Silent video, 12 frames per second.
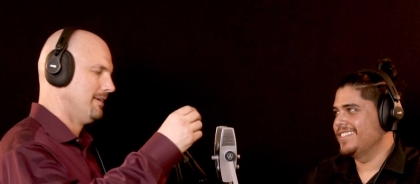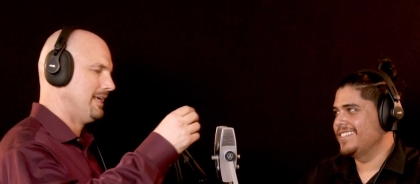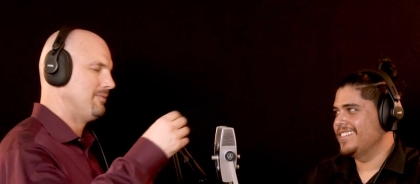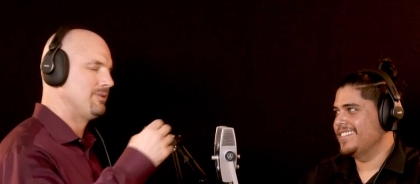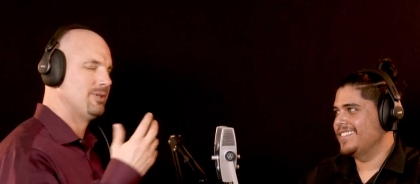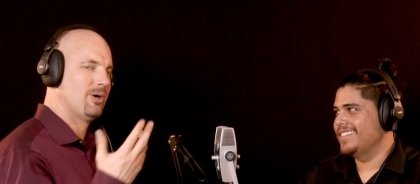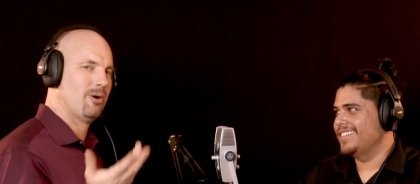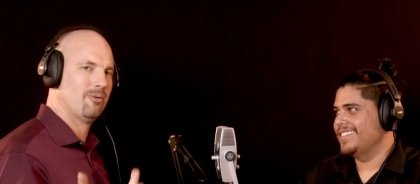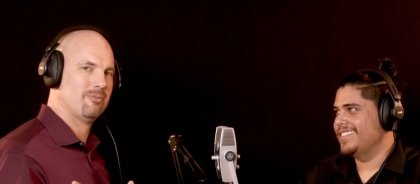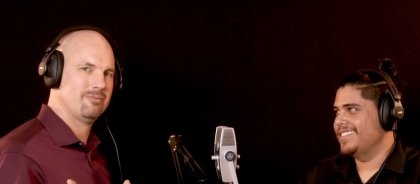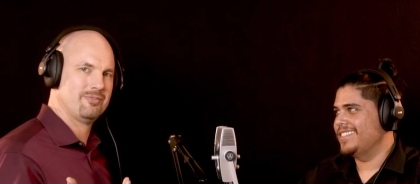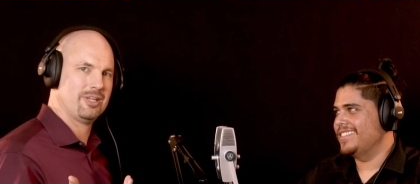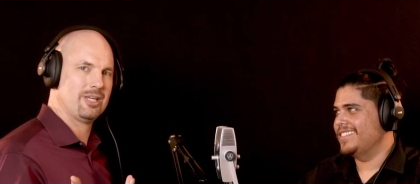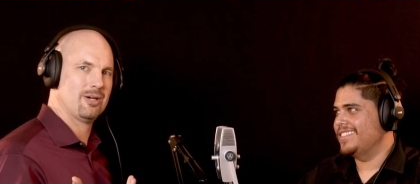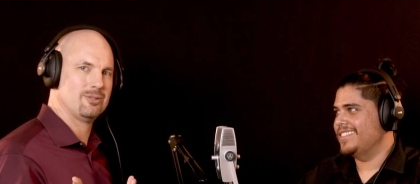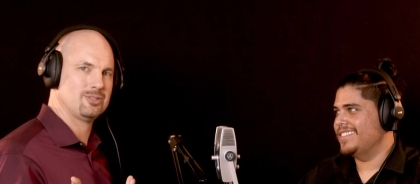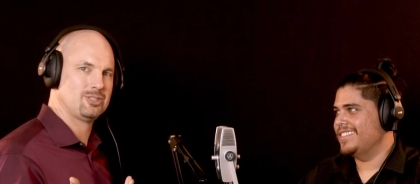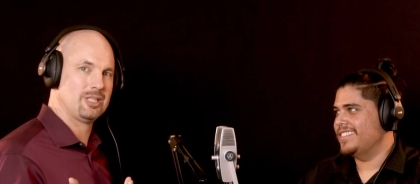Speaker 1: Even though
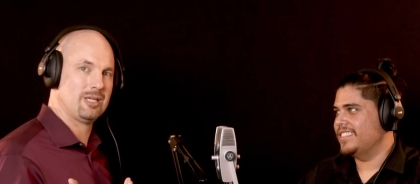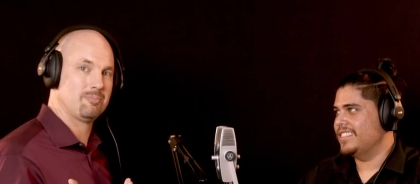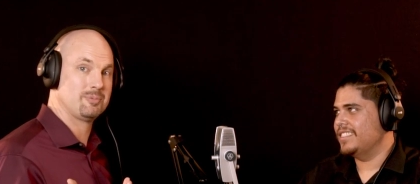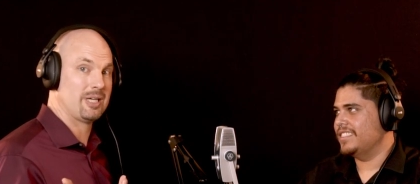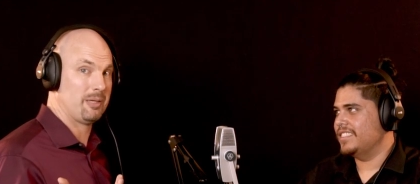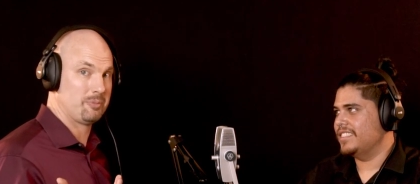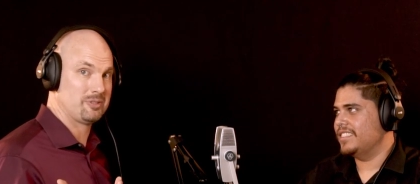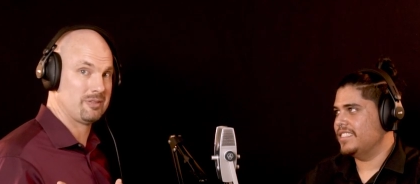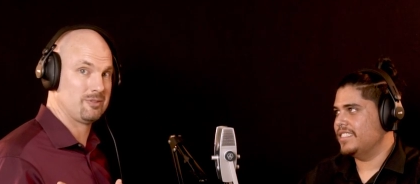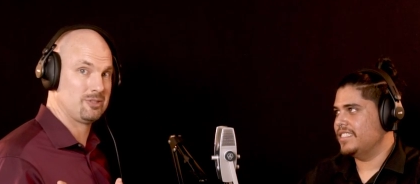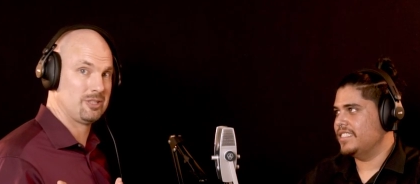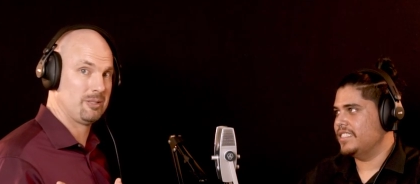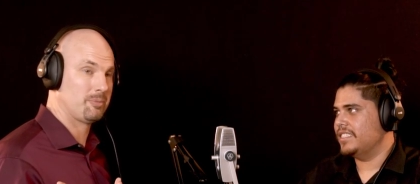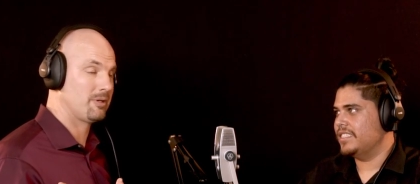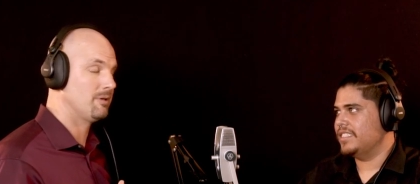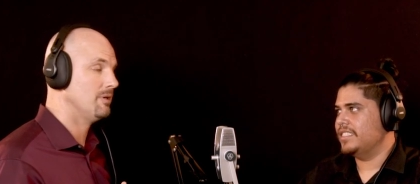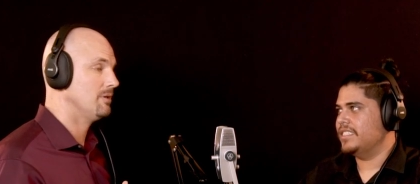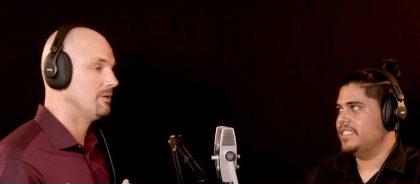video is cheap, tape is even
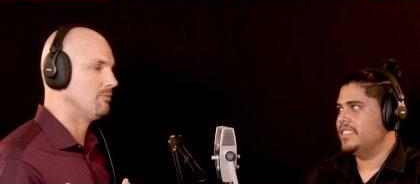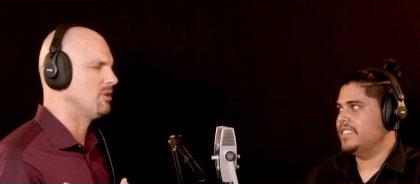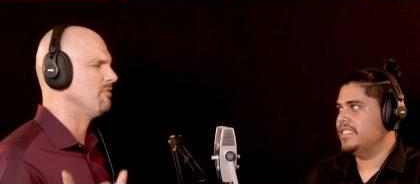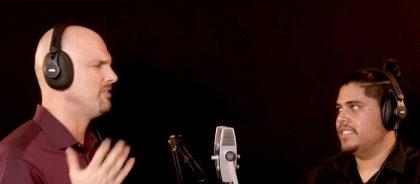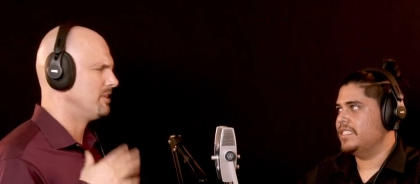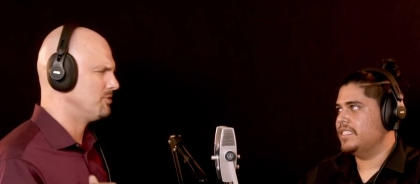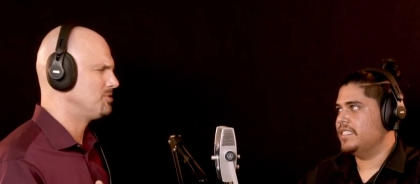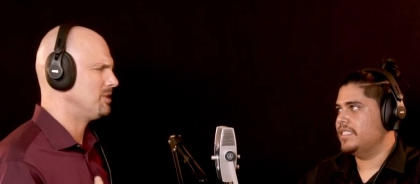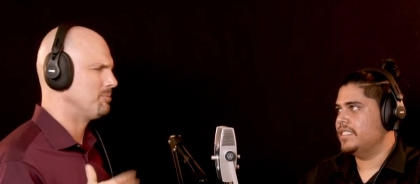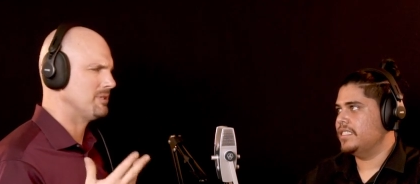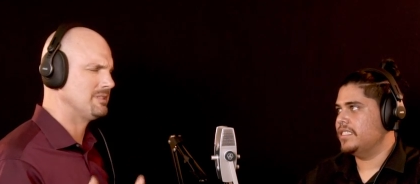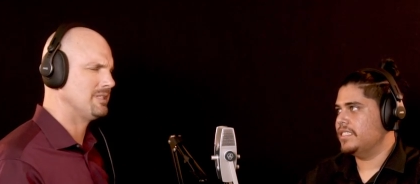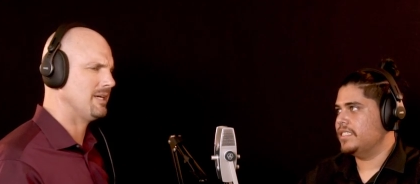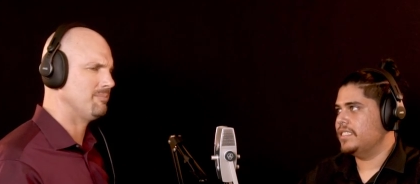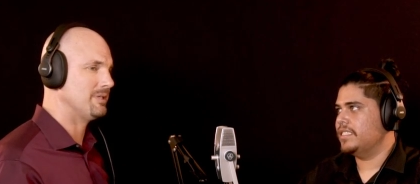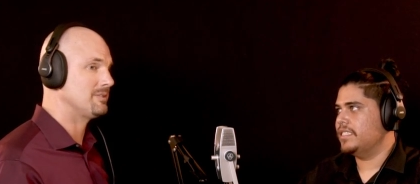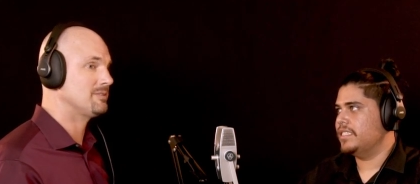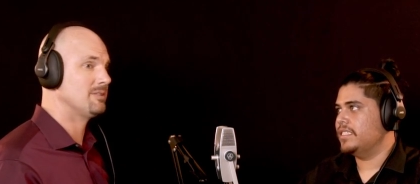cheaper. Well, no, video is cheaper than
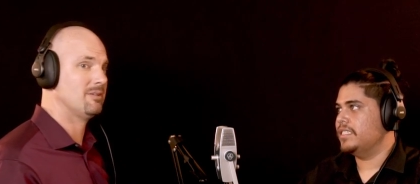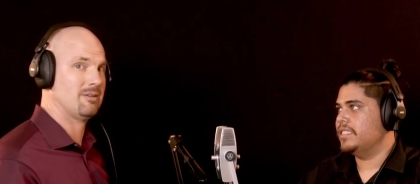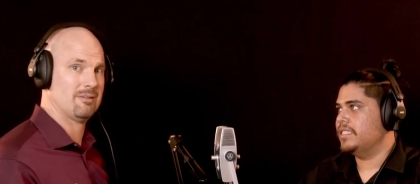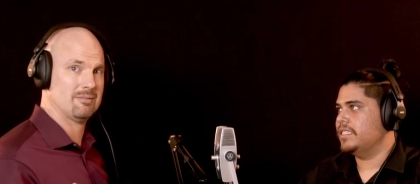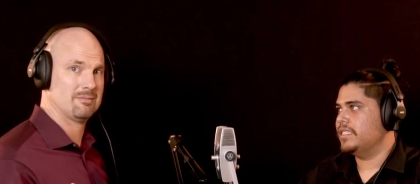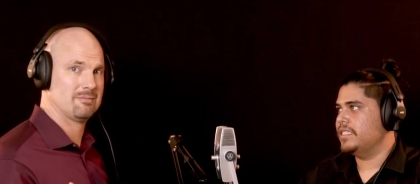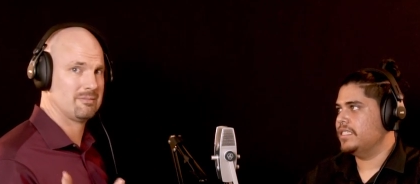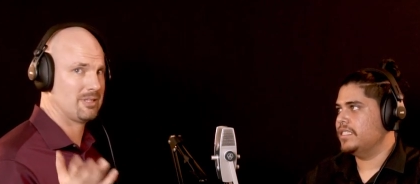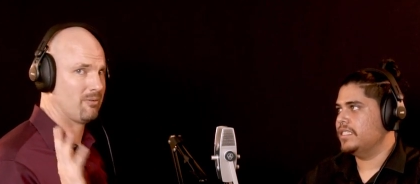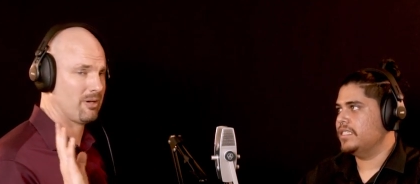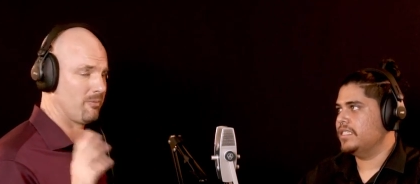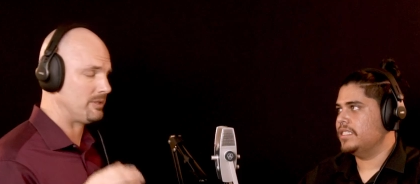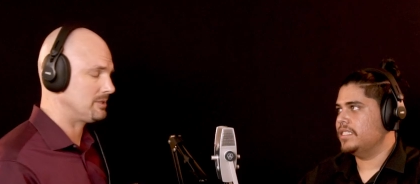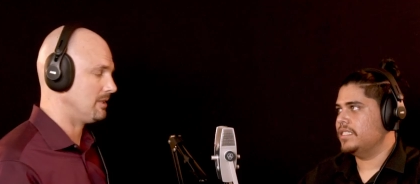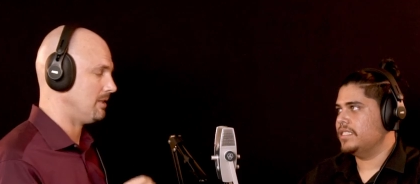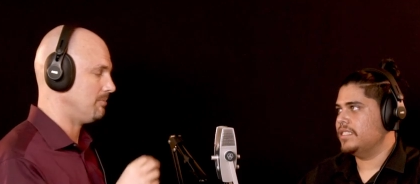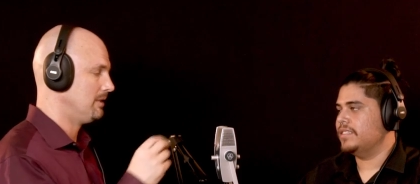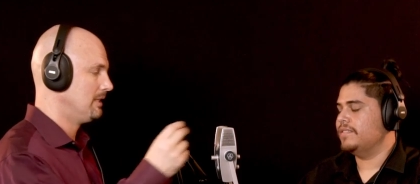tape. It's still, we don't want to waste
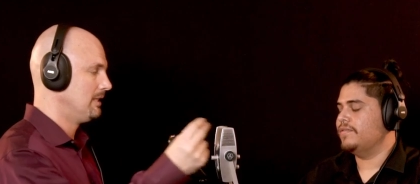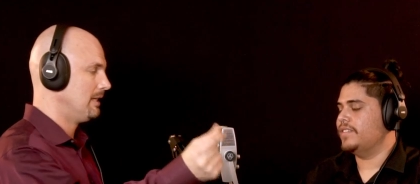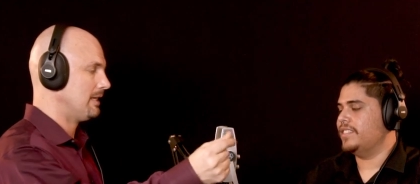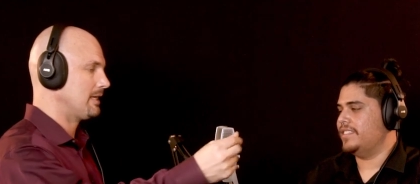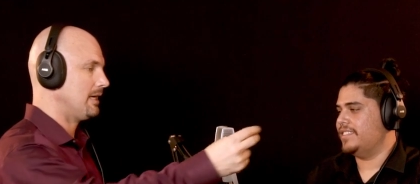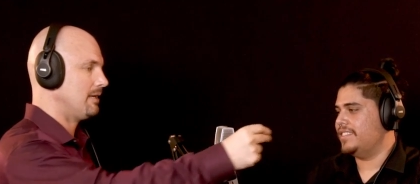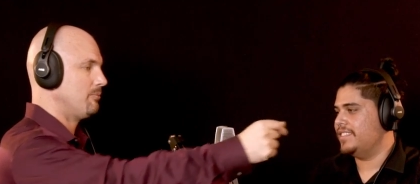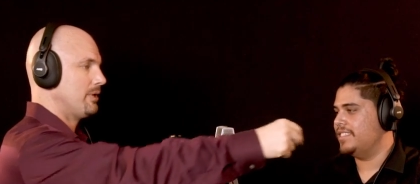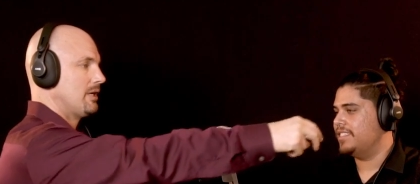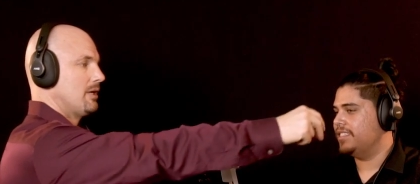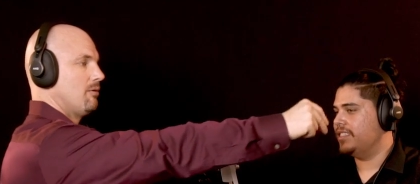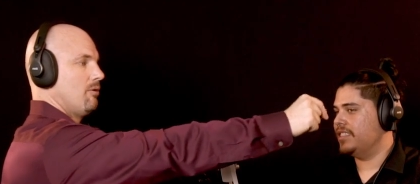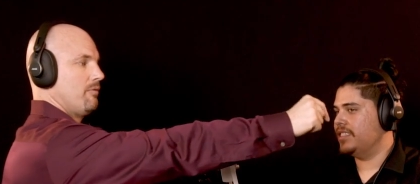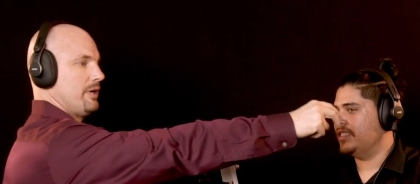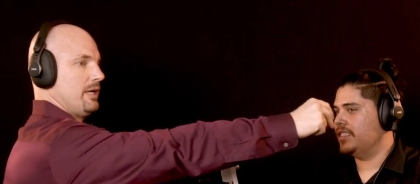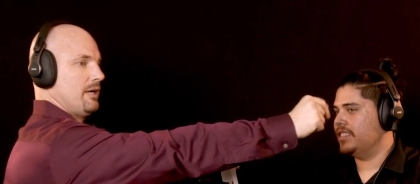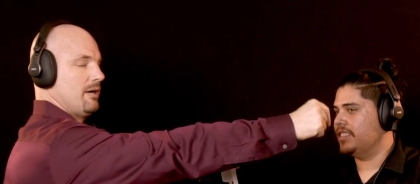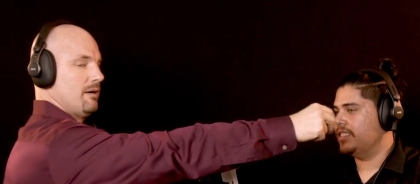time. Again, we can go over
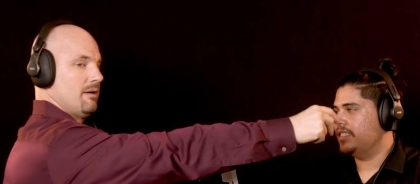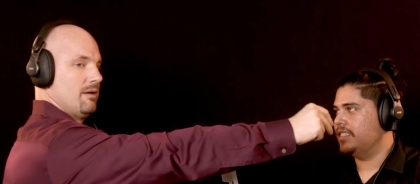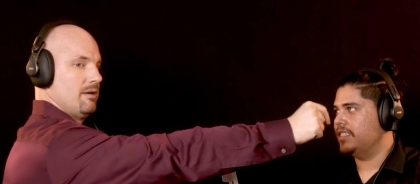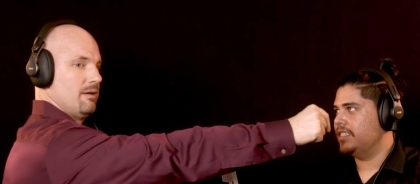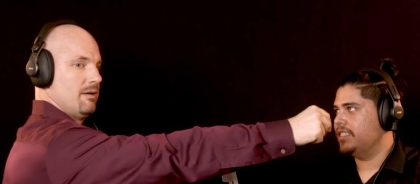here,